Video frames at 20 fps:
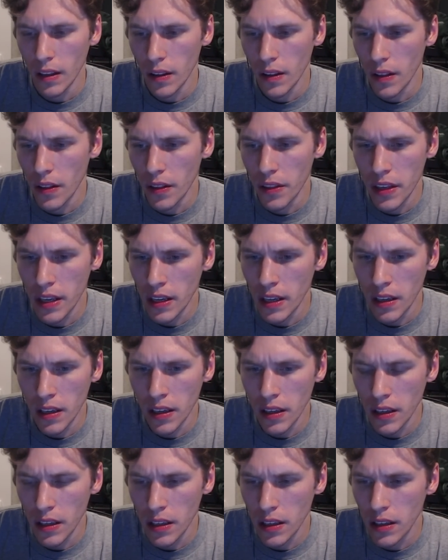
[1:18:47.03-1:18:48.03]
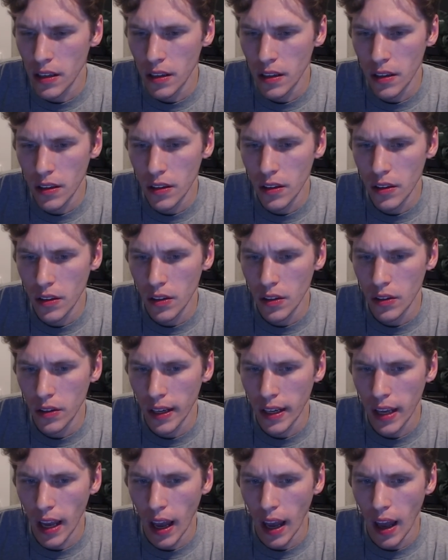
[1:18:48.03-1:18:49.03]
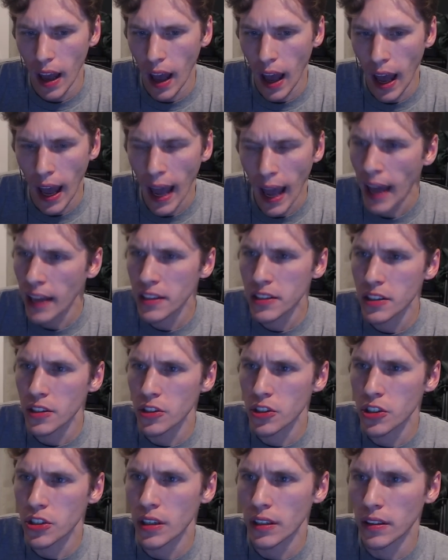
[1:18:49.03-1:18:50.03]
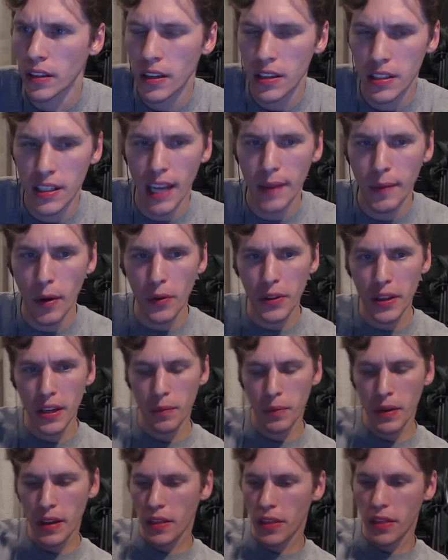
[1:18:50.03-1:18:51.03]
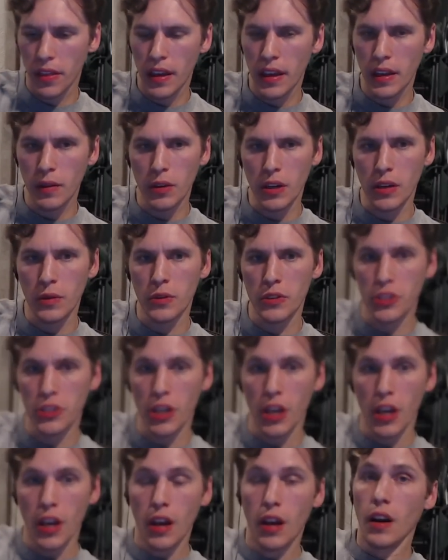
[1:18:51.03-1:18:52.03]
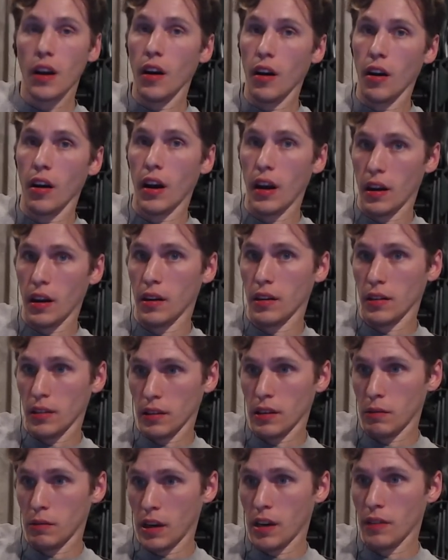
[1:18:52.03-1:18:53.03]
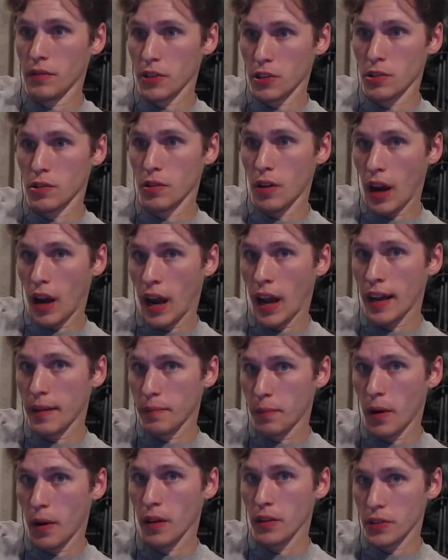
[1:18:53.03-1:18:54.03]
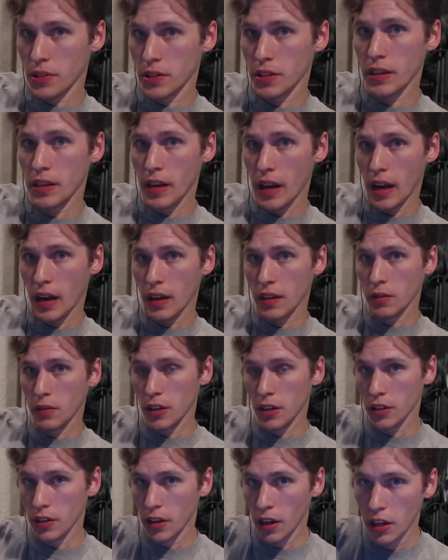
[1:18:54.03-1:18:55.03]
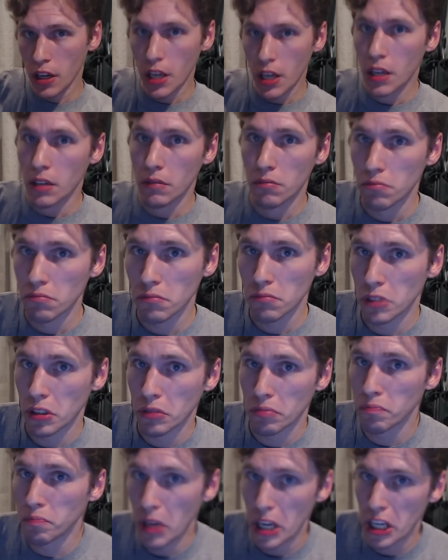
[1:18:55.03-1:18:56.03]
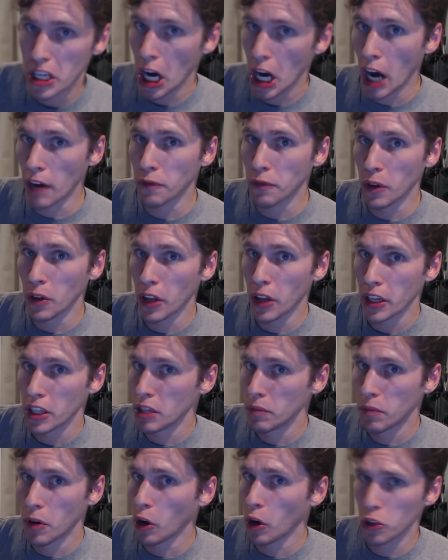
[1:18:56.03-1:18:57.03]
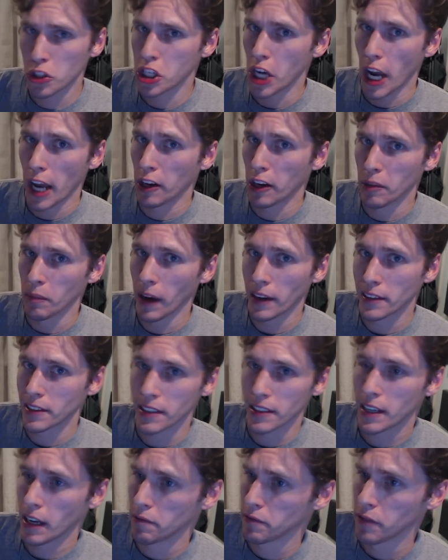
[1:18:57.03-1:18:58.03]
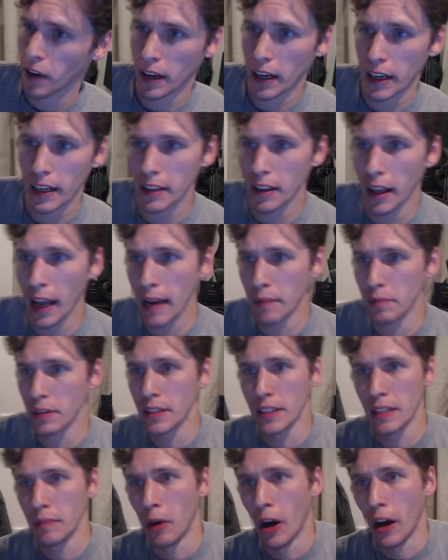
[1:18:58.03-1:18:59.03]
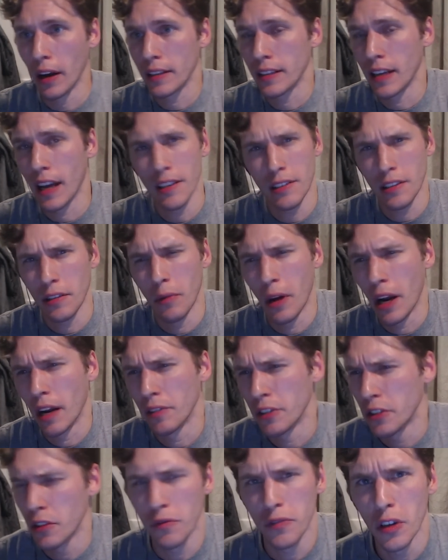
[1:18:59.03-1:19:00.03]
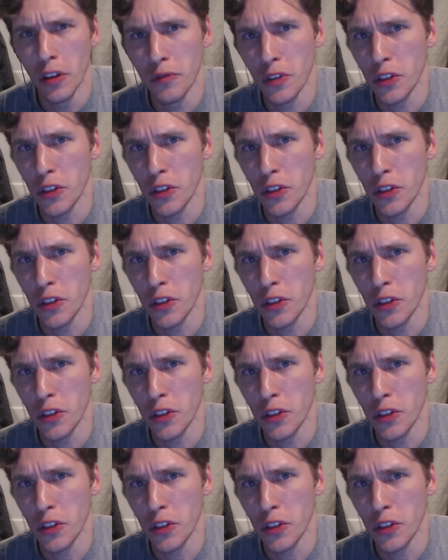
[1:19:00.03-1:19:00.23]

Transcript: the like ads and shit. They just came out with like a big thing where it was, oh hey, oh we have this new ad policy now where you like, you be careful, like your whole channel might just get fucking claimed and demonetized and whatever. You've you've just